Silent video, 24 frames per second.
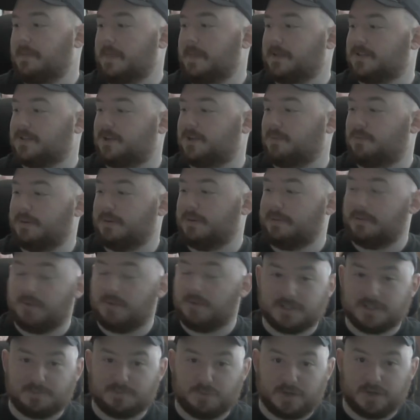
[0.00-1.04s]
So Premium
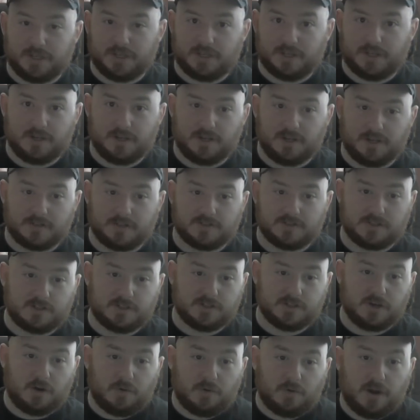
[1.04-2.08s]
Rush, pretty good.
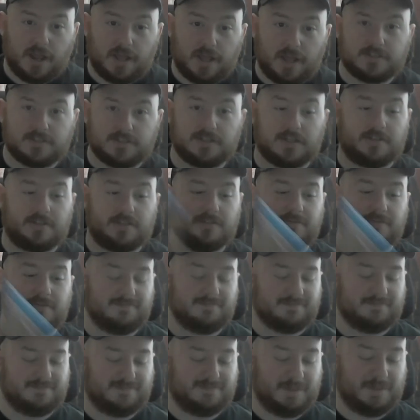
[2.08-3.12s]
It's all right. It's not
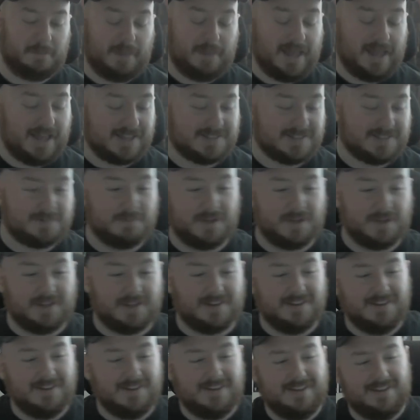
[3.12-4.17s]
the best, but
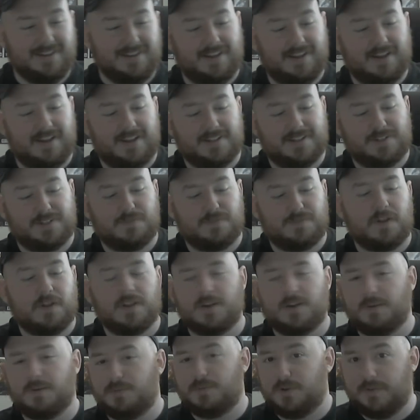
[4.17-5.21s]
it's a fun
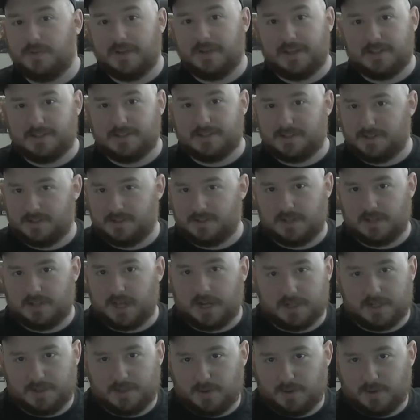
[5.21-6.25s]
little movie.
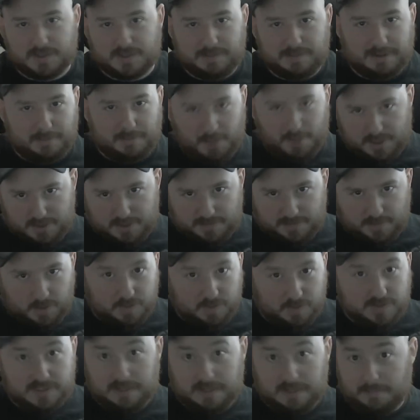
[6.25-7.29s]
Don't expect much if you
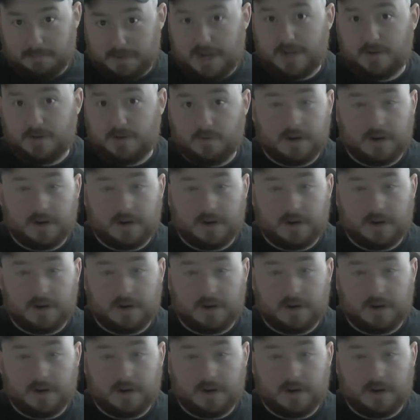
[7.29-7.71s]
go see it, but I do